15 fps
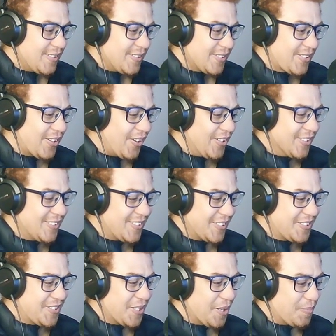Can't
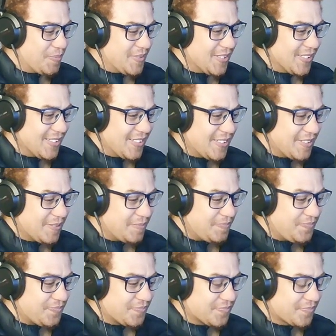accept it.
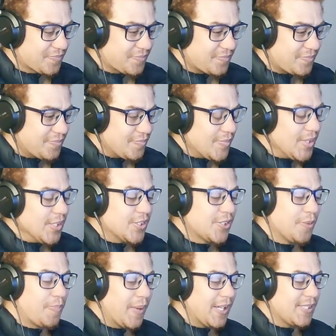So
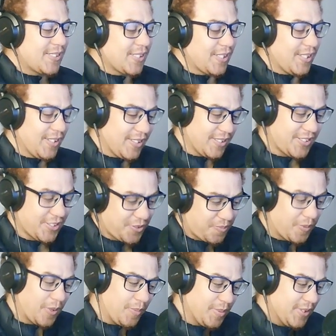basically, this is
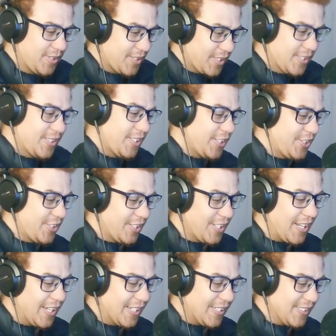probably succession,
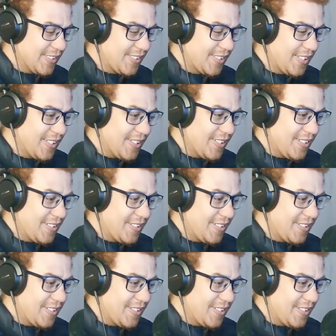like I said.